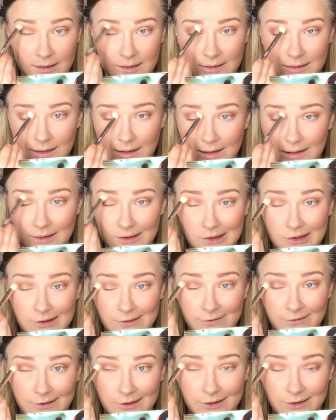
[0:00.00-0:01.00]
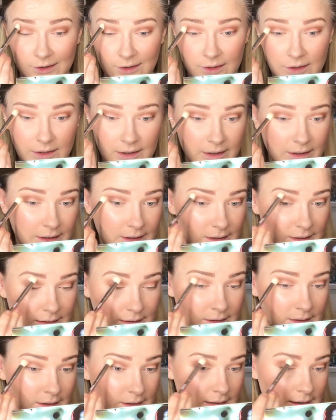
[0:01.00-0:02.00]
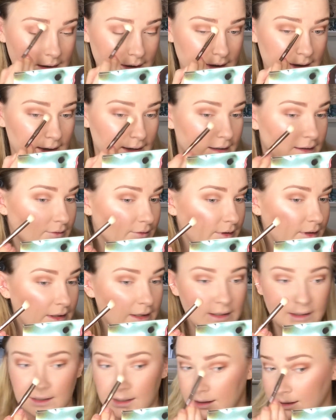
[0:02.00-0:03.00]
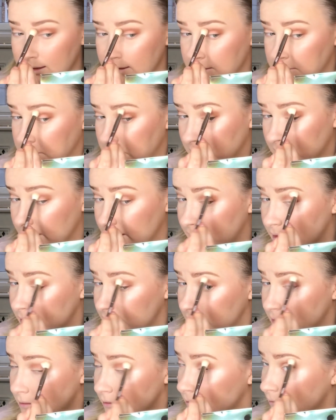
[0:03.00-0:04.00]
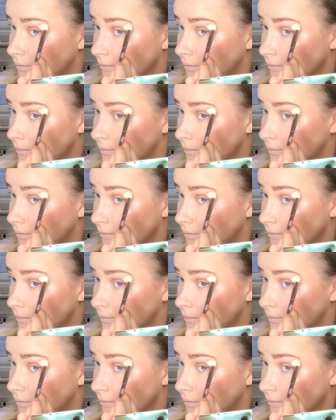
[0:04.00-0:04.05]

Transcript: just to further that really nice blend.